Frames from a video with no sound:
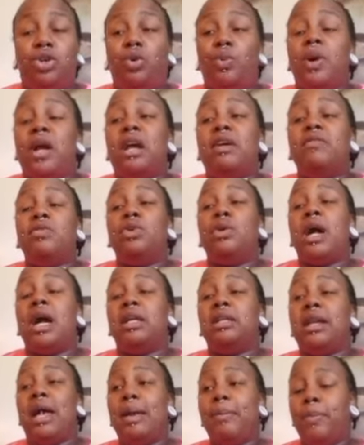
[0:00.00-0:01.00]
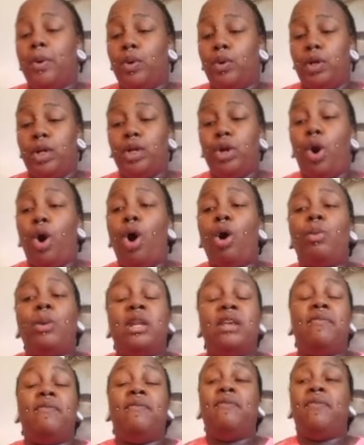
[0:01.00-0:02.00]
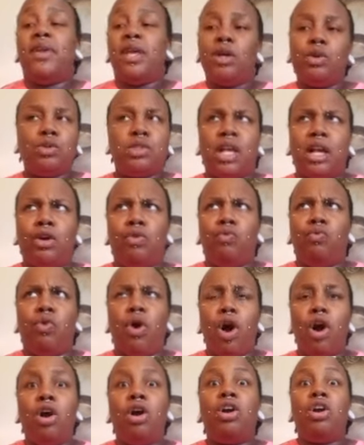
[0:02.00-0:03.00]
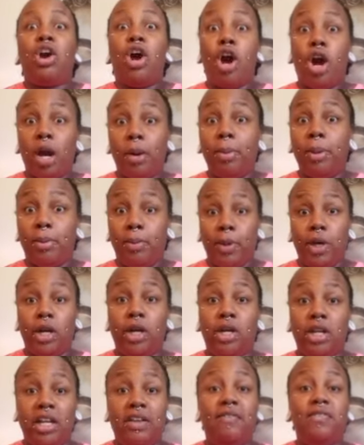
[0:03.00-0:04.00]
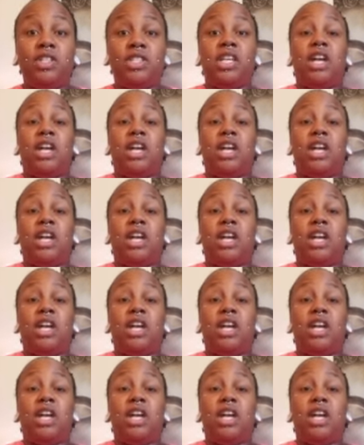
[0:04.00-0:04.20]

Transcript: or wherever you got lipoed, it already feels like a raw carpet burn. It feels